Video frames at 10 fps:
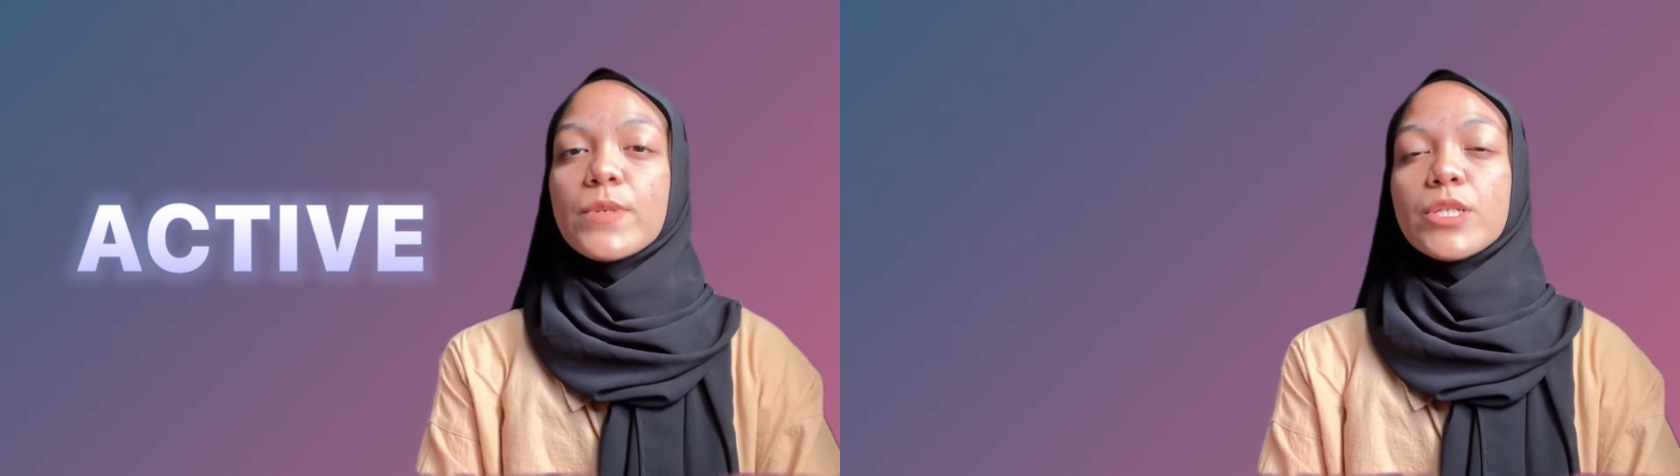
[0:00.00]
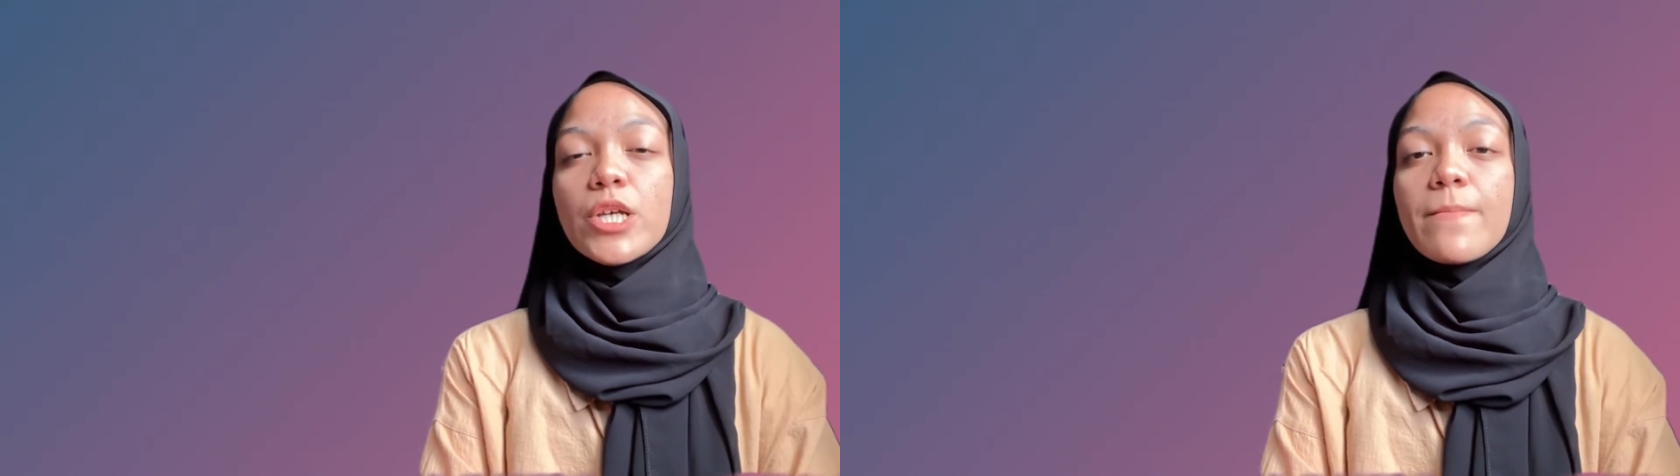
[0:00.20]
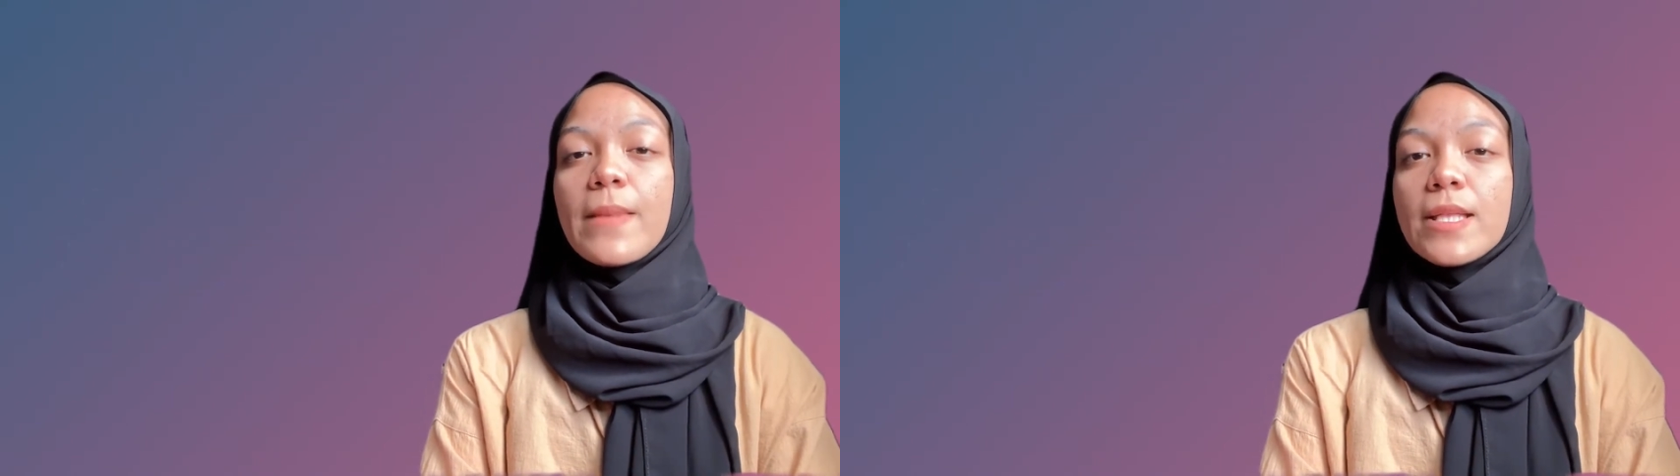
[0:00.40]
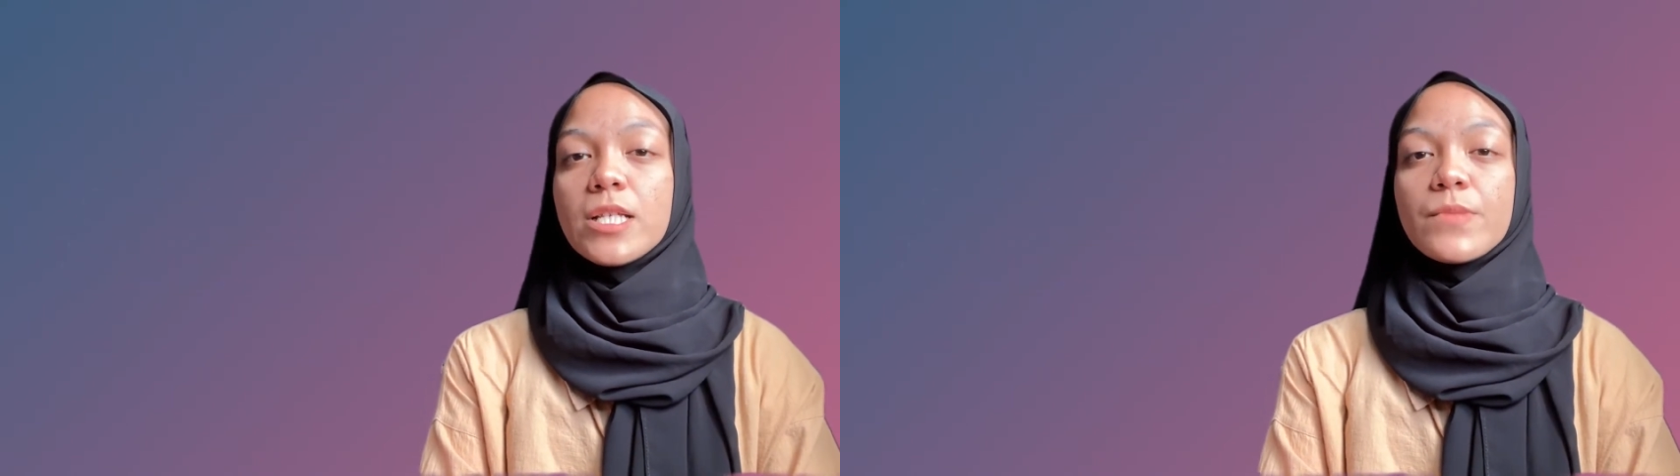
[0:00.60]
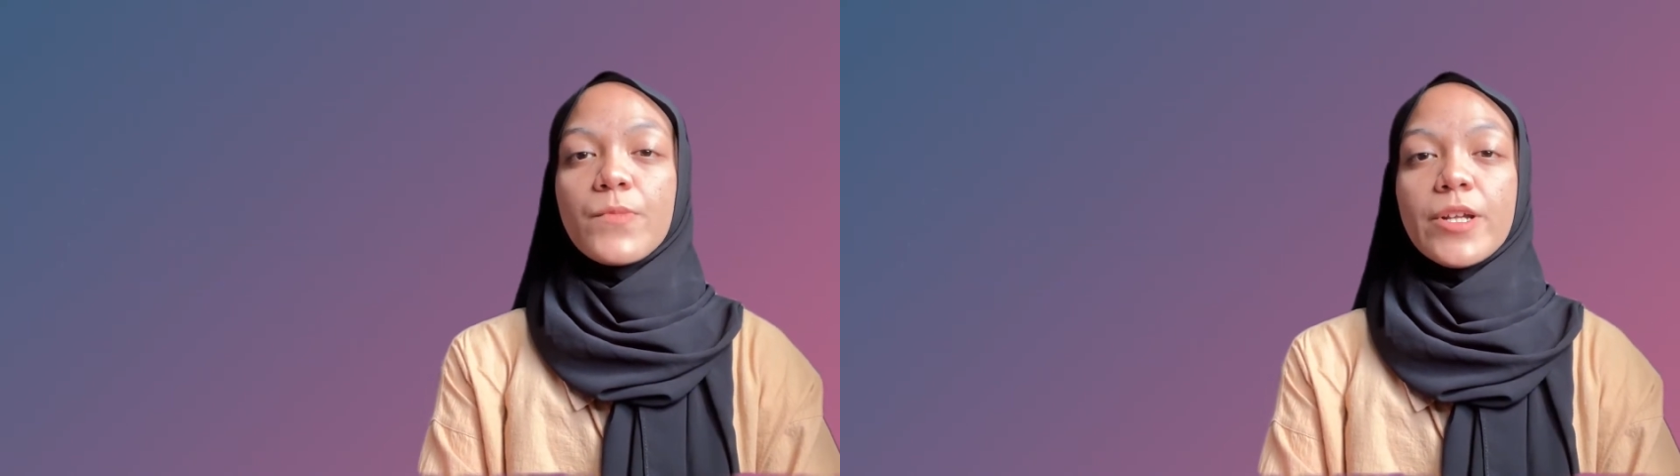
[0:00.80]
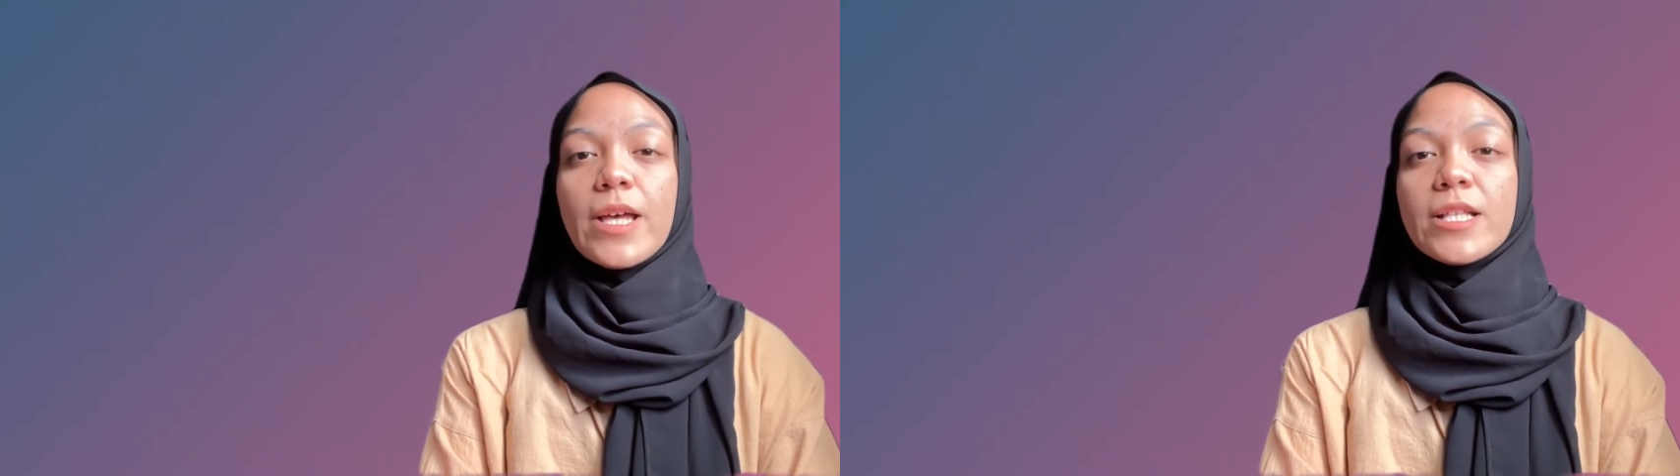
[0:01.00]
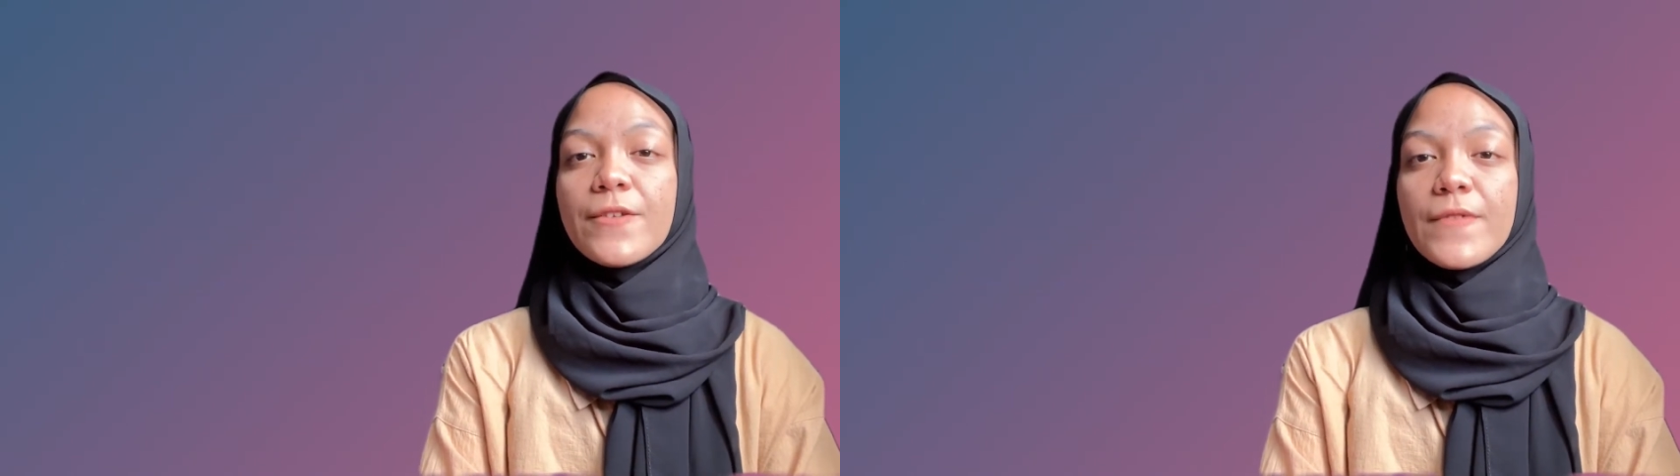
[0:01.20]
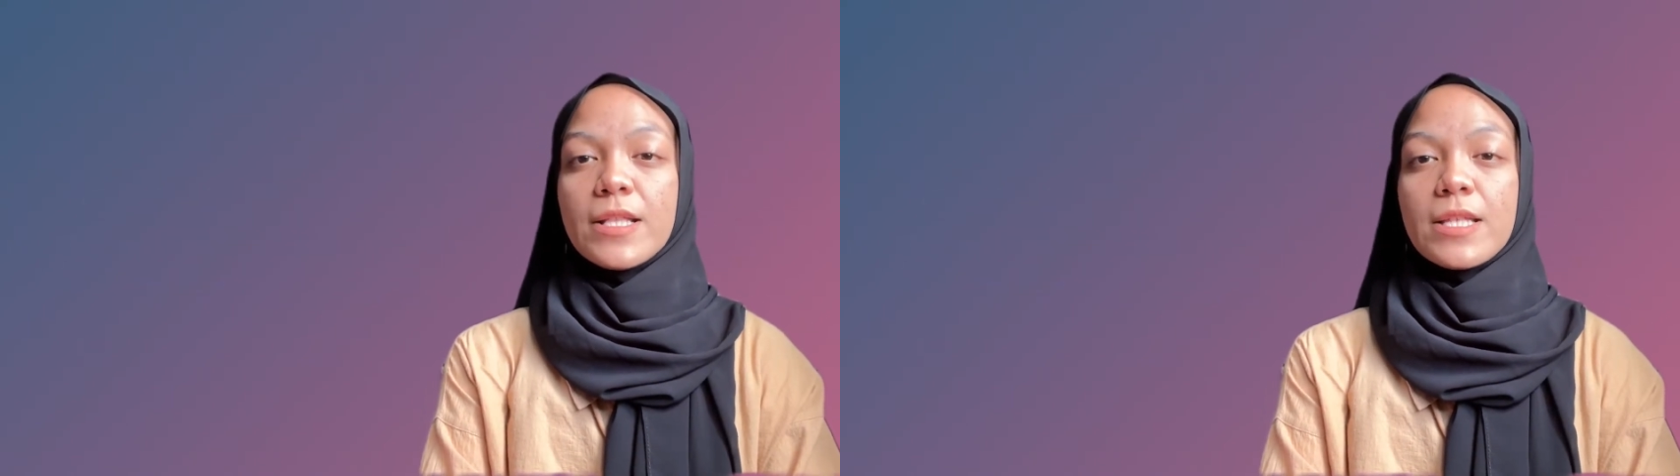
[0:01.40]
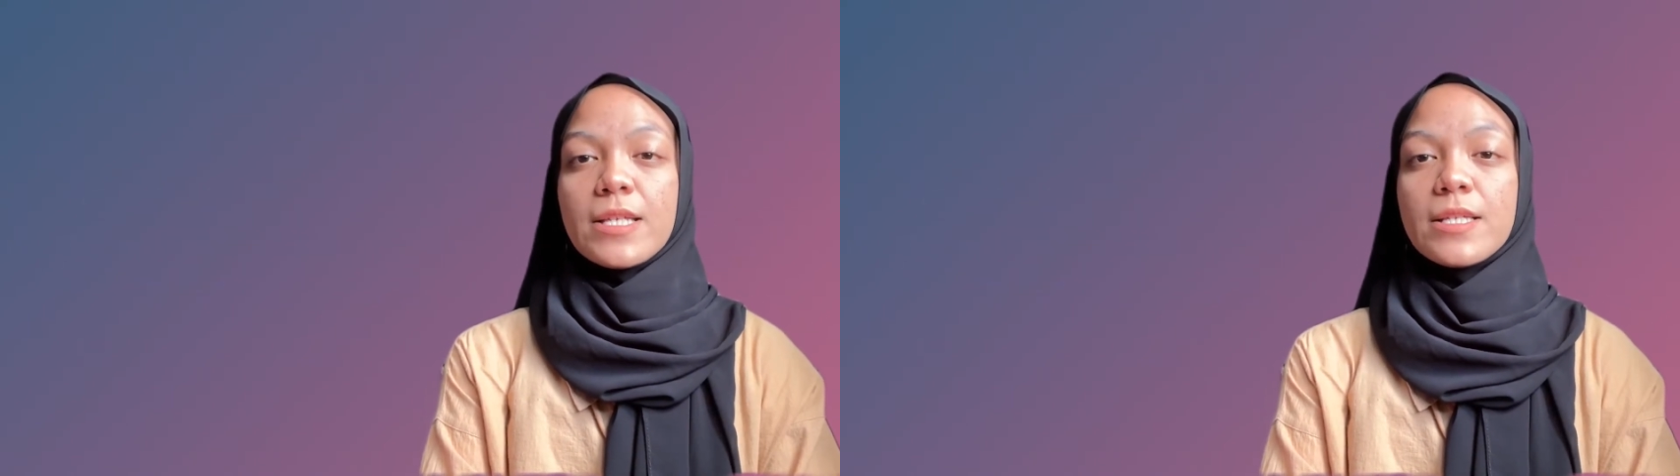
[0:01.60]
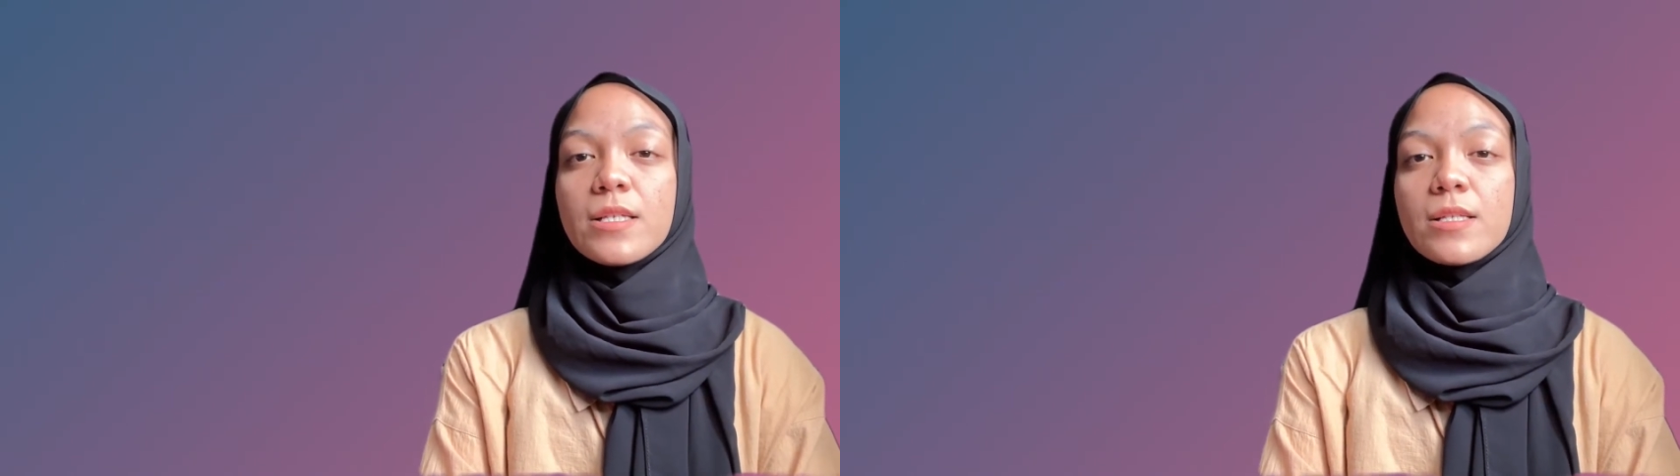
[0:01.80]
to join many sport activities,